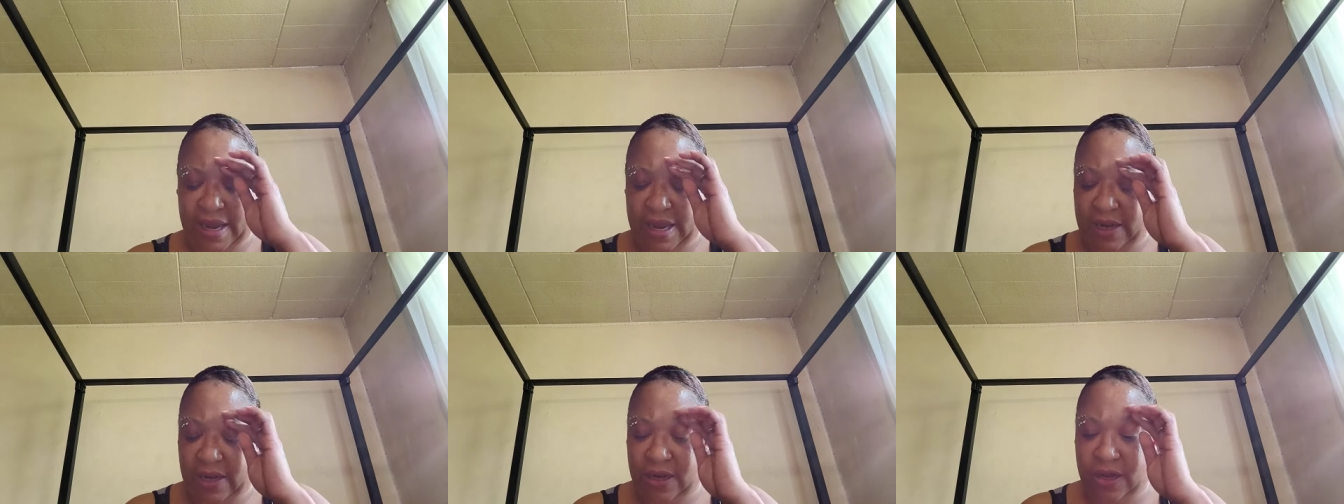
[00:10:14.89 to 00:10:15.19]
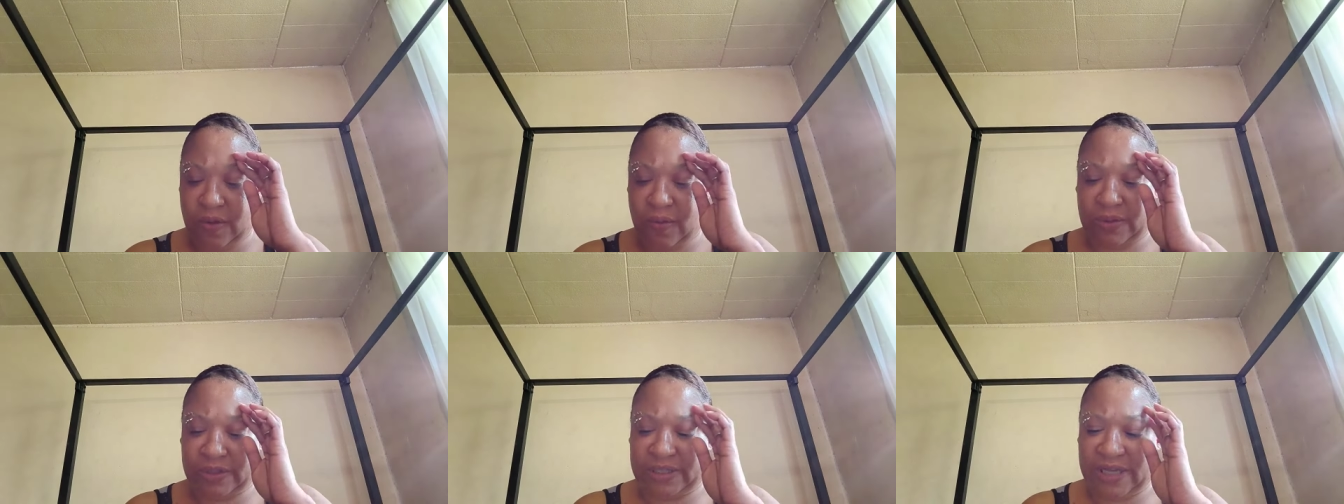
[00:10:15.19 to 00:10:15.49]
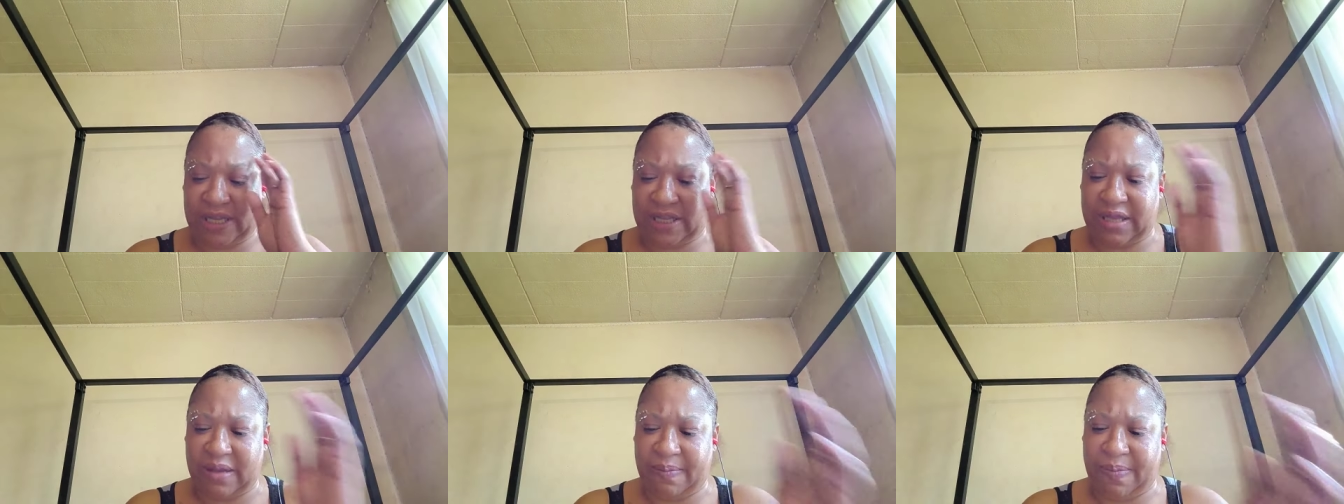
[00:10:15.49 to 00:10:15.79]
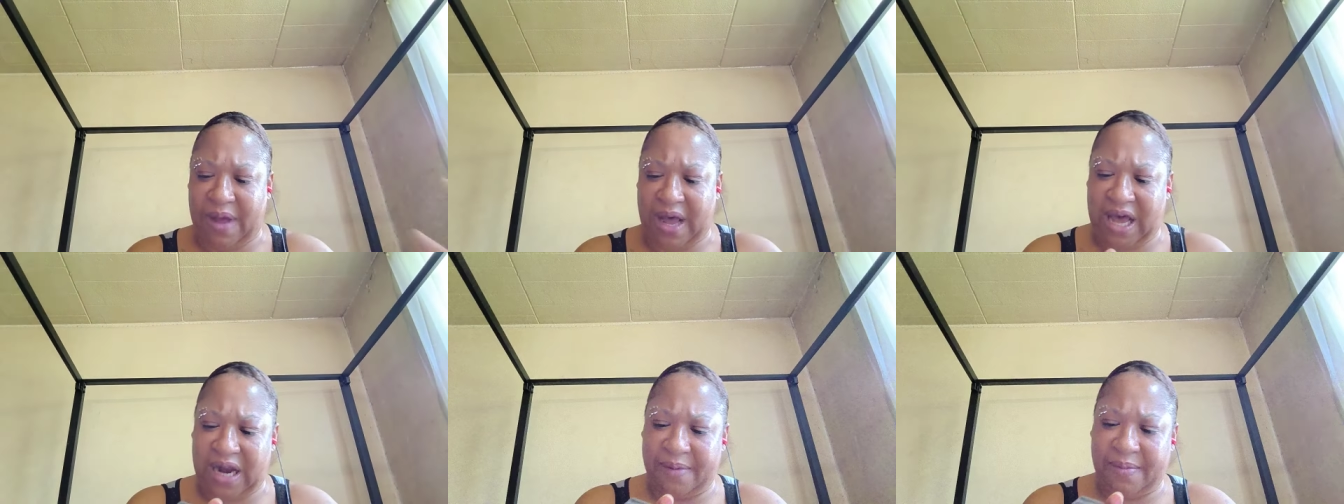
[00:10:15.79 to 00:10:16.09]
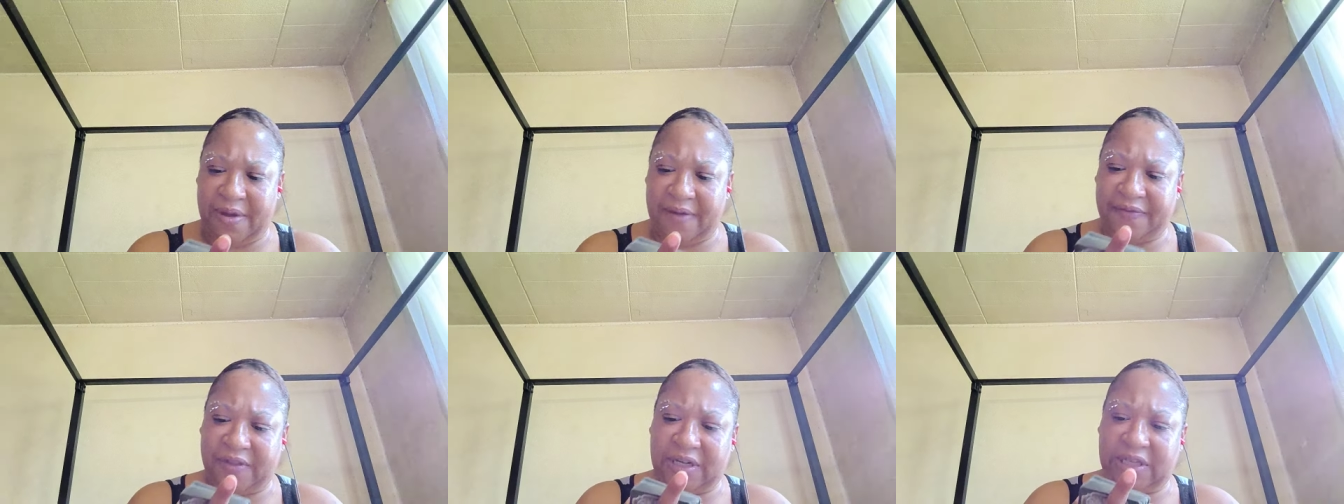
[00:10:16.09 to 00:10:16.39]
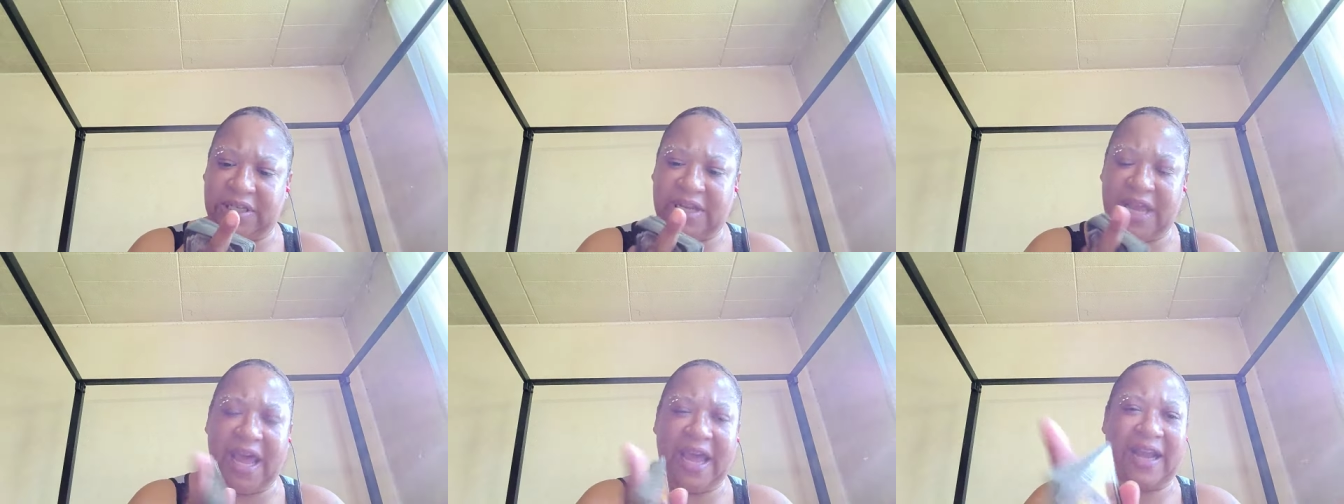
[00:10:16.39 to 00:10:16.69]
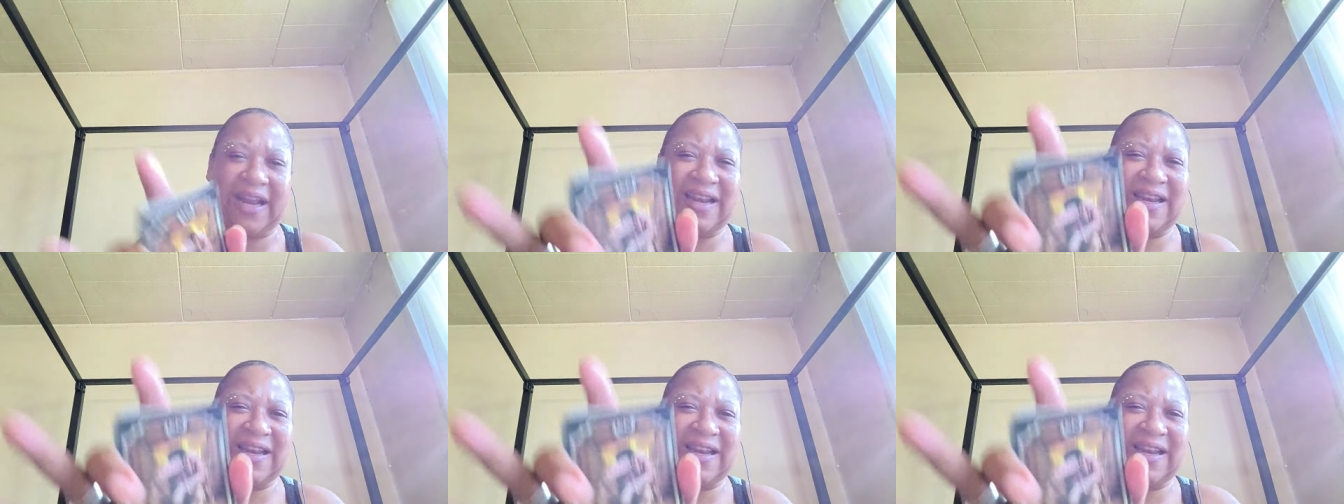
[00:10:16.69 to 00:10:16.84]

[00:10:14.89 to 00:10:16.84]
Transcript: And look what's at the bottom of the deck.